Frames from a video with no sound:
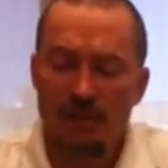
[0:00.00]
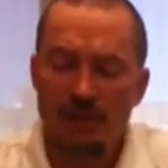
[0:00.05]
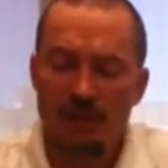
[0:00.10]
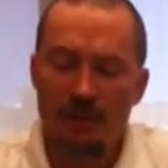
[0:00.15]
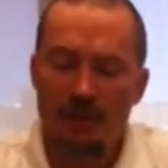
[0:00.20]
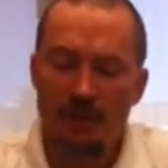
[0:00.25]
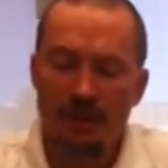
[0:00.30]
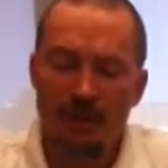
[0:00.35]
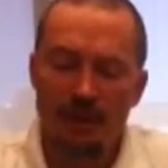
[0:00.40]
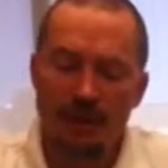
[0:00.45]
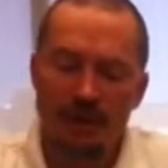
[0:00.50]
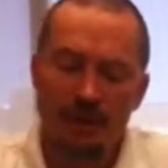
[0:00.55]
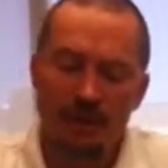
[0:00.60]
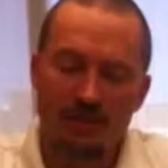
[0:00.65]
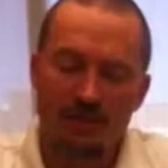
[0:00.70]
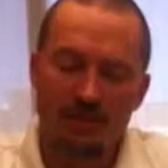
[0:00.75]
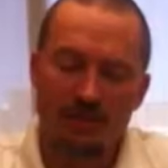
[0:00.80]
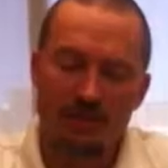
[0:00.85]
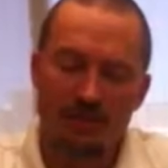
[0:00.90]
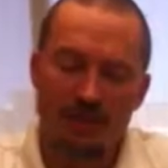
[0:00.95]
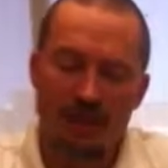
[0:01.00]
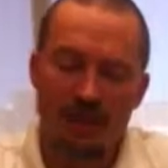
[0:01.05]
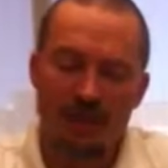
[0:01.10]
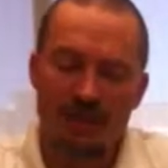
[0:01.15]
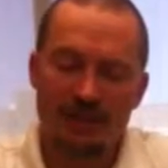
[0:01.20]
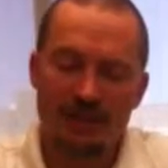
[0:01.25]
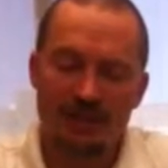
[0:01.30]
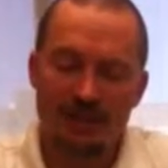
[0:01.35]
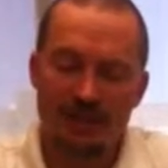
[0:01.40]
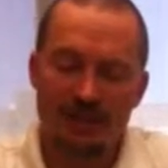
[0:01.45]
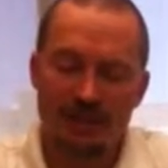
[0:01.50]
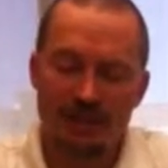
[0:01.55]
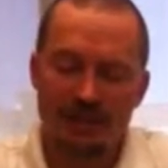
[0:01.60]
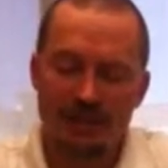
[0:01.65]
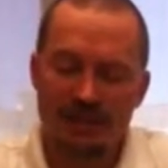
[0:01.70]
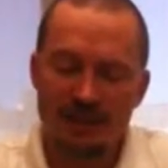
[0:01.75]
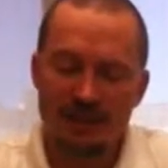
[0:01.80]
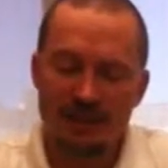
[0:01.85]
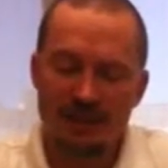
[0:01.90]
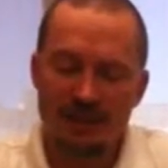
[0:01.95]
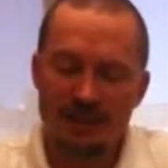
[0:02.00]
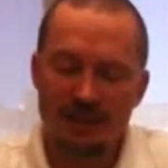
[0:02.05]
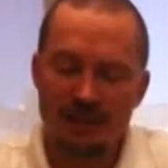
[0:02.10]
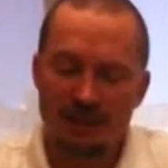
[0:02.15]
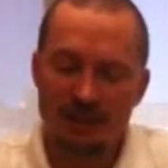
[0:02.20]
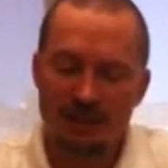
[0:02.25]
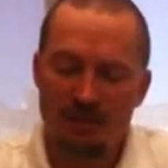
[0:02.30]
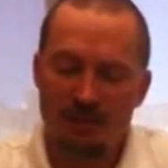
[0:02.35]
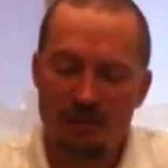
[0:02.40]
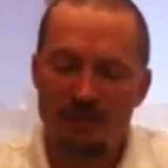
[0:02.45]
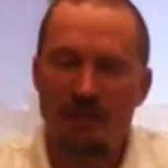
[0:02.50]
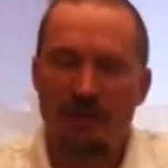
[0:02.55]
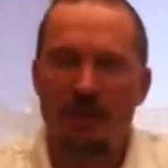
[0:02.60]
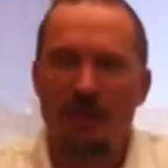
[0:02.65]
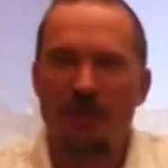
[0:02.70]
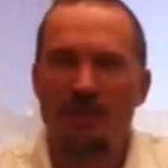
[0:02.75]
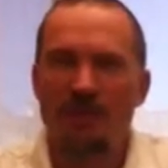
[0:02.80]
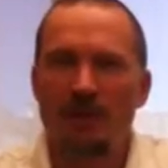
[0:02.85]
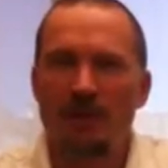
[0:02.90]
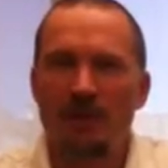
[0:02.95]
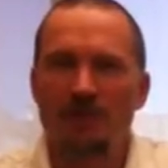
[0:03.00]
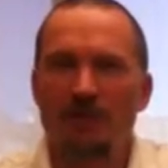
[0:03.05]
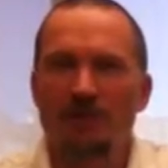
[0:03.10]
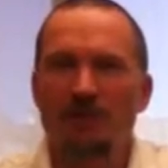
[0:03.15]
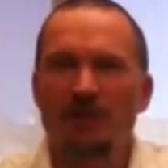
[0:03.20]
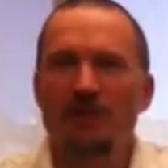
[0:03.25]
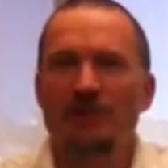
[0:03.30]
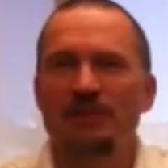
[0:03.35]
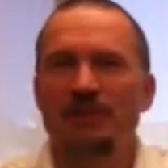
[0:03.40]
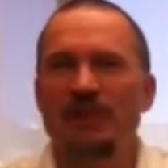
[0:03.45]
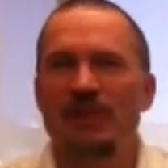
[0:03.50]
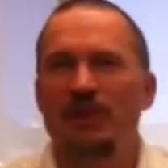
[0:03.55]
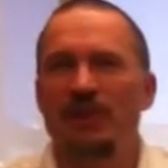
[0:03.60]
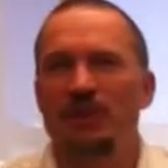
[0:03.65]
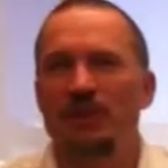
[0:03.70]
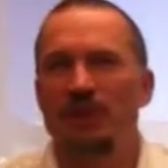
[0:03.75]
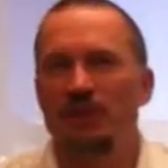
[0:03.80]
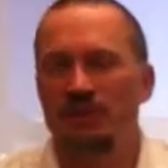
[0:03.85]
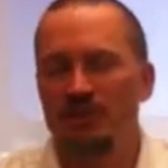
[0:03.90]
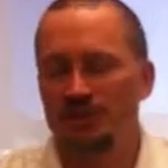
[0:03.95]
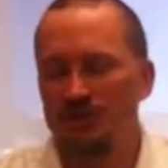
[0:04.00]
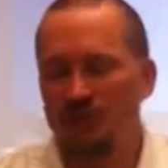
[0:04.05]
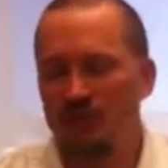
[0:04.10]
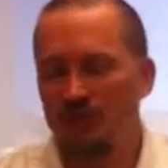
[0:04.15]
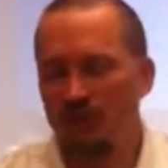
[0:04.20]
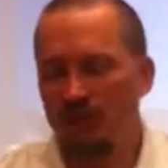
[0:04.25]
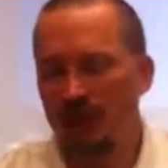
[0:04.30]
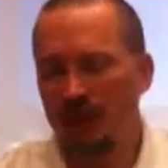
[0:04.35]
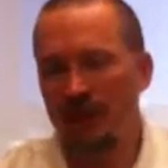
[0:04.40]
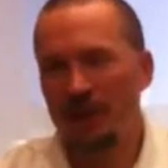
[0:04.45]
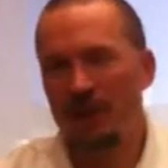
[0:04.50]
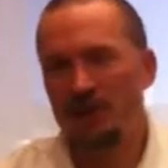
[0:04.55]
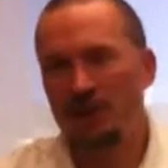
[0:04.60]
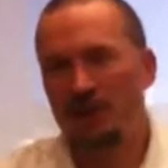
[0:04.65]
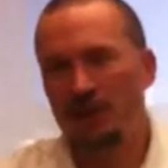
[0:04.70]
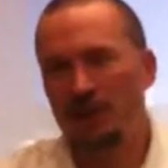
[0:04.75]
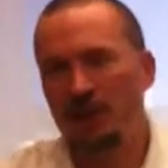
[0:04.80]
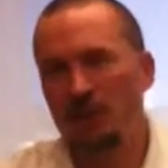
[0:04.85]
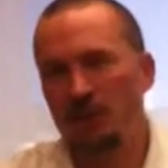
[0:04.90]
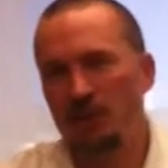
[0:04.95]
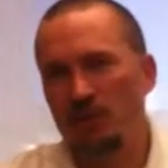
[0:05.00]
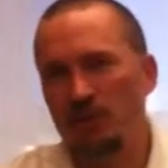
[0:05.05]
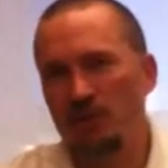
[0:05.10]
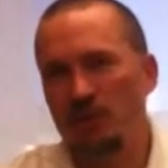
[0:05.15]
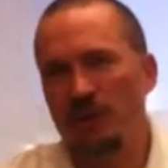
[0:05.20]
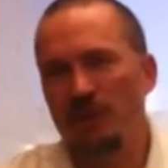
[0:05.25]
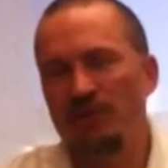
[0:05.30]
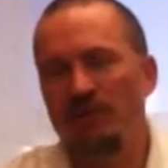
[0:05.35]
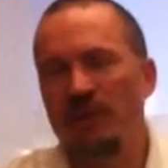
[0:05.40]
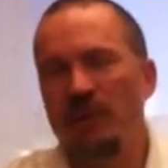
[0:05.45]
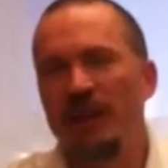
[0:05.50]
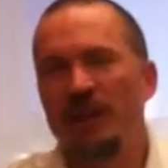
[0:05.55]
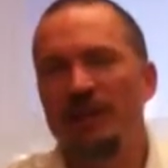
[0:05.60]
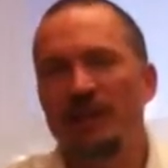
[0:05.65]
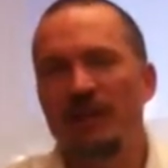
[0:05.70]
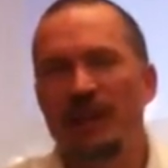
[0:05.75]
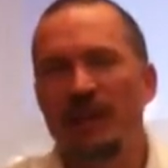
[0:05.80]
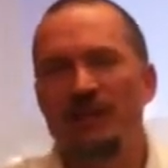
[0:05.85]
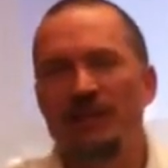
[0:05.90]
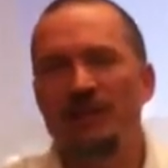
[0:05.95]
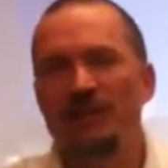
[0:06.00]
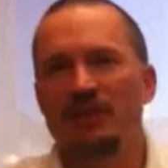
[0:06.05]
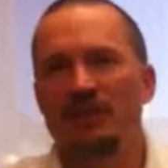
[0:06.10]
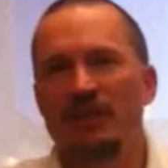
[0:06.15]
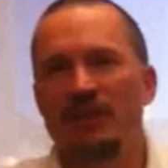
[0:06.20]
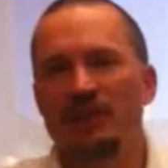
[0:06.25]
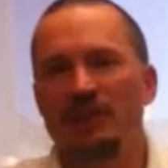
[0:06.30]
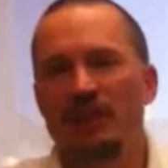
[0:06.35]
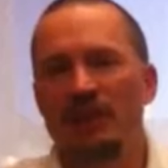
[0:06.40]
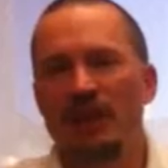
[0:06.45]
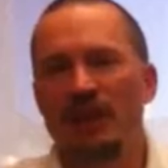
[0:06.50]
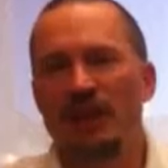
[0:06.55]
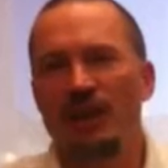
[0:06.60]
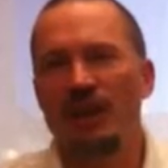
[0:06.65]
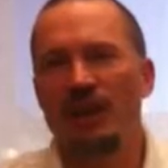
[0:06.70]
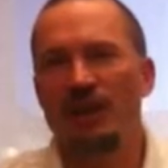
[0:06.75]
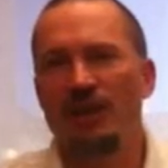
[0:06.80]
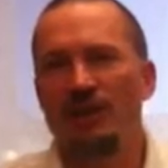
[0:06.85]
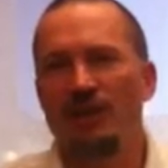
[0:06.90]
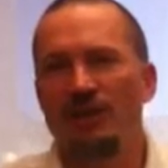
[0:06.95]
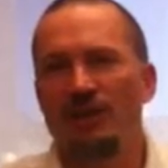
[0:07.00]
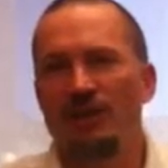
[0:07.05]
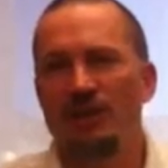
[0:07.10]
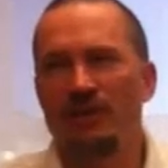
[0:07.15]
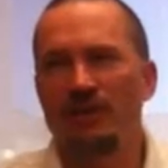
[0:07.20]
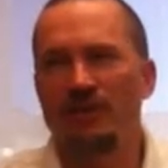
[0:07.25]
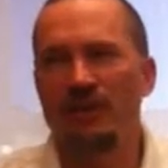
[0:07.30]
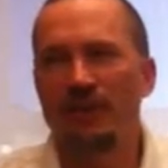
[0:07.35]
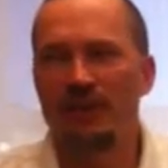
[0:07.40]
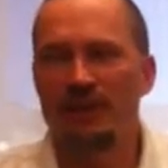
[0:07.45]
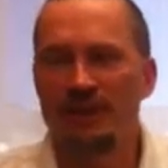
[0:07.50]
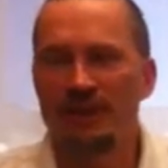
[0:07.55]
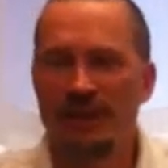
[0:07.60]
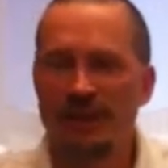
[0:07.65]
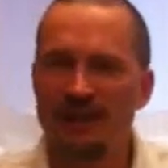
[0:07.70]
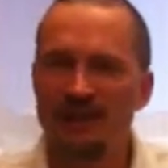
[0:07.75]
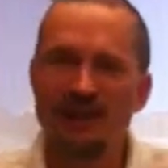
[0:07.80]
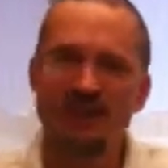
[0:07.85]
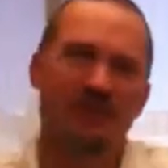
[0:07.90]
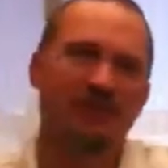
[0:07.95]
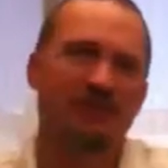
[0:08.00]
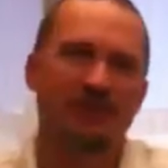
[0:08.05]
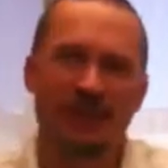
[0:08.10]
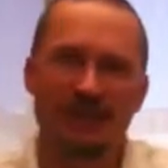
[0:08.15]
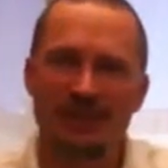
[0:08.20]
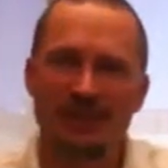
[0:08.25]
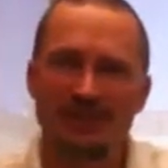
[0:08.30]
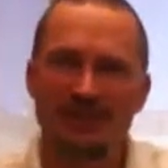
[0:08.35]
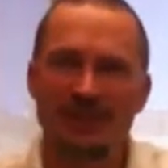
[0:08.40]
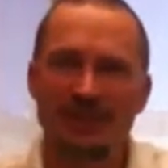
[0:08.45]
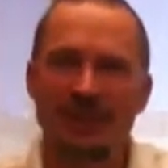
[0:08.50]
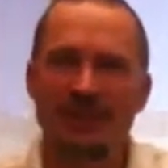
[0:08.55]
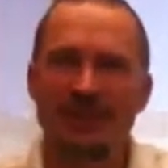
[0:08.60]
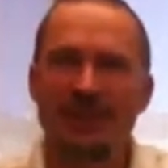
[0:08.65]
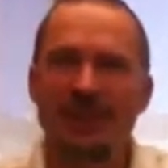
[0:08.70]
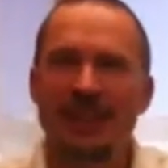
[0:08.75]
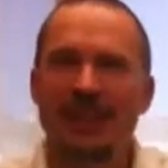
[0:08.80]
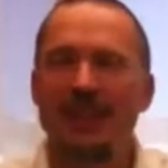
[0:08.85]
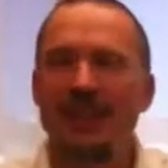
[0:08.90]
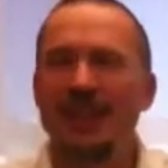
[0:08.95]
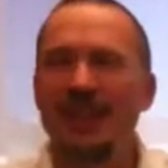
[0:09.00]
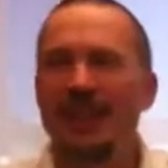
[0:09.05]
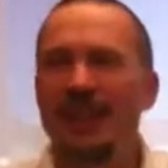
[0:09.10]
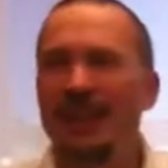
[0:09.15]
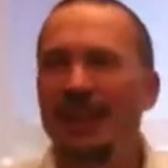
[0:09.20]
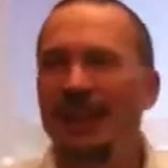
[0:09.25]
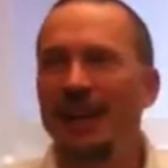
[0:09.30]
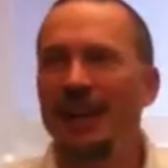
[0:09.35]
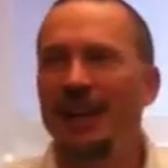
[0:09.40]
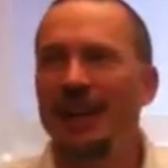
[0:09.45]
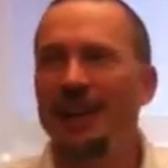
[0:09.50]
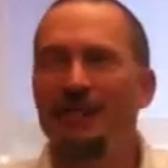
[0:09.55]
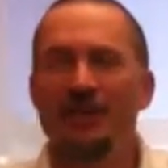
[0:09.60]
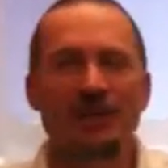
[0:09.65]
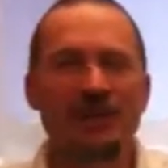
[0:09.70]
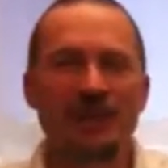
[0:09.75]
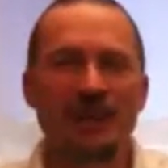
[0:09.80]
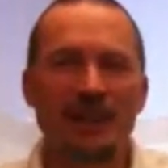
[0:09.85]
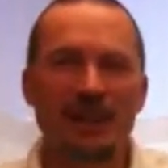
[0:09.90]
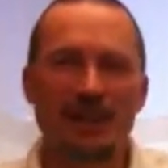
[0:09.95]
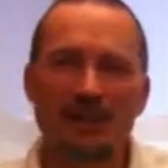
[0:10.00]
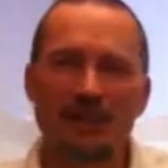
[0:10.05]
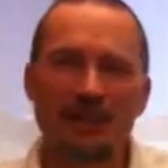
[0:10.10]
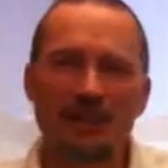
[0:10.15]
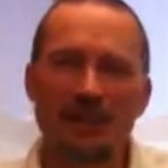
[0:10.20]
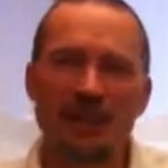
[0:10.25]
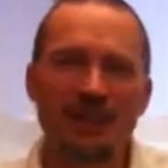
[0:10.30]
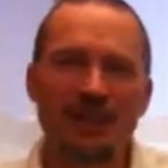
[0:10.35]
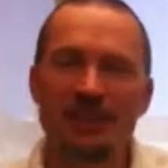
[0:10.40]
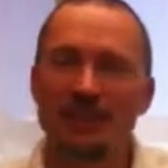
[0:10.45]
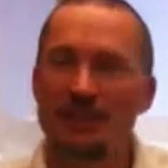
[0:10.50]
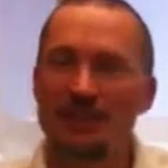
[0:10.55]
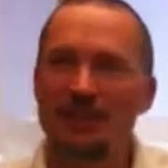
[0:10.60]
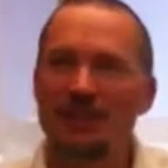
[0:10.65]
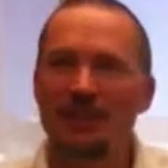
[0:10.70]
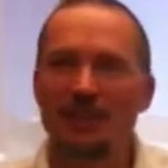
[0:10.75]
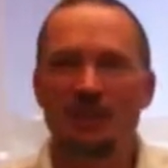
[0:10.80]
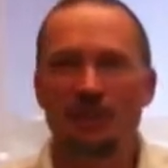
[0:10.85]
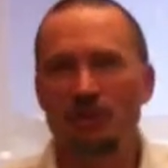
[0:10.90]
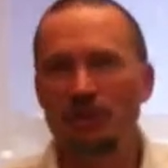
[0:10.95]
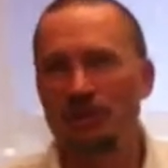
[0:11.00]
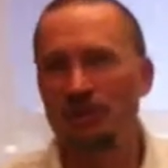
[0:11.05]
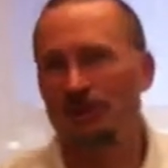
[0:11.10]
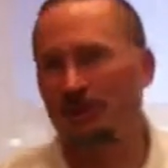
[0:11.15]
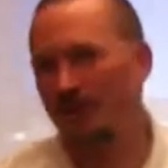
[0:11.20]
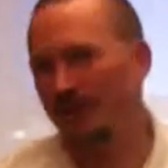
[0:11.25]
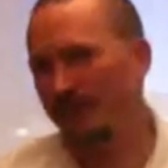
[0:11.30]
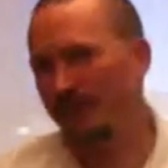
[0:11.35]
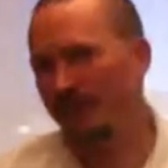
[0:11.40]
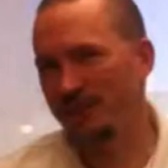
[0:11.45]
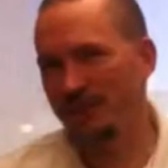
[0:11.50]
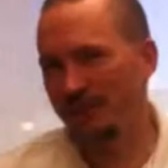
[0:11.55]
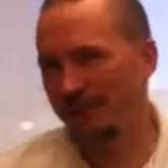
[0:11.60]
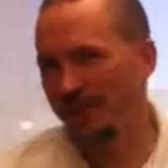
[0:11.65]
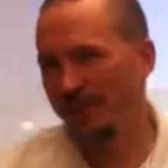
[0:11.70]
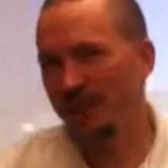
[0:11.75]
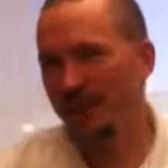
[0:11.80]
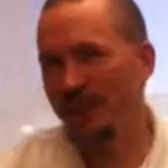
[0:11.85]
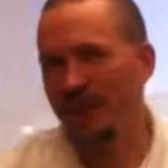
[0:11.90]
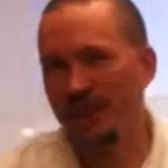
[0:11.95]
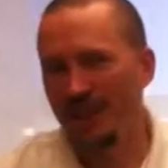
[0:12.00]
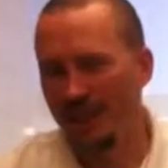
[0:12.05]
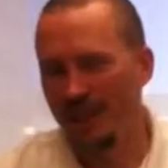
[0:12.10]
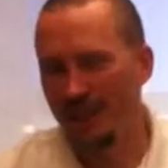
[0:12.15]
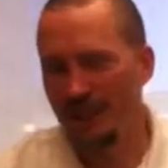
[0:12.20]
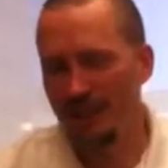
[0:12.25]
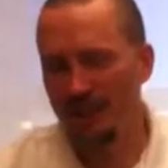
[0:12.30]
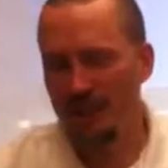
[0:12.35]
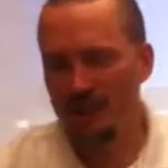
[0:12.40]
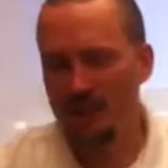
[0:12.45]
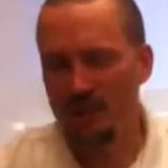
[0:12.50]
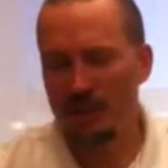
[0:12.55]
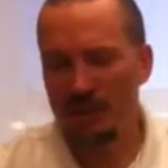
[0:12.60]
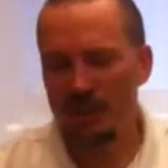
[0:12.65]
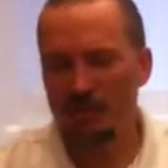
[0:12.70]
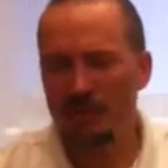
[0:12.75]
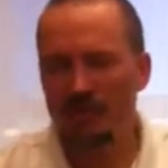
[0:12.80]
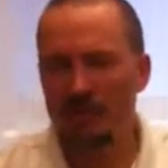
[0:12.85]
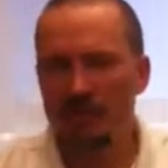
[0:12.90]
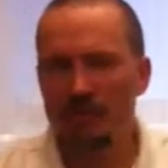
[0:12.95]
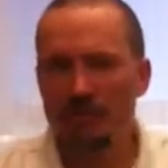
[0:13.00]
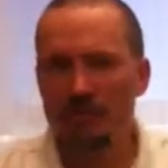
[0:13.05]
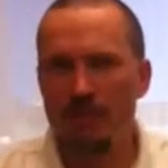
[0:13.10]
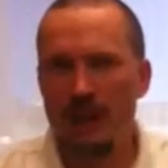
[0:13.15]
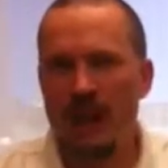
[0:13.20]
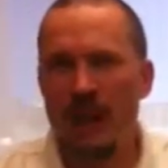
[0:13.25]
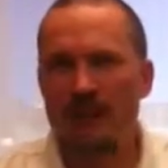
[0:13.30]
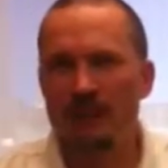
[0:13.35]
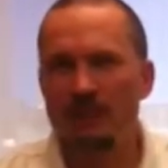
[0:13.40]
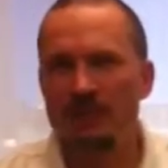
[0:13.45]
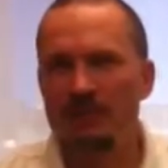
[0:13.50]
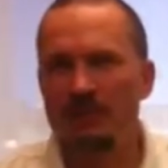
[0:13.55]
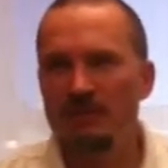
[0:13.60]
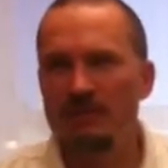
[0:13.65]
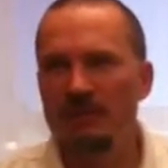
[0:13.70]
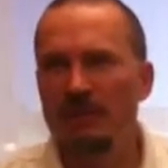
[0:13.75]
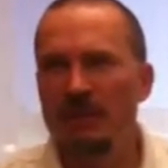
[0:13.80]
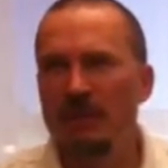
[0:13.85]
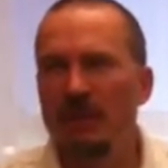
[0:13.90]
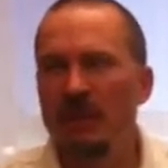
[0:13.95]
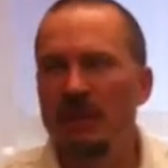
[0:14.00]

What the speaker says: But when it comes to writing the first paper out of their dissertation or writing the proposal, they feel like they have to stick their entire dissertation in it and everything else that they didn't stick in their dissertation in it, and it becomes this massive,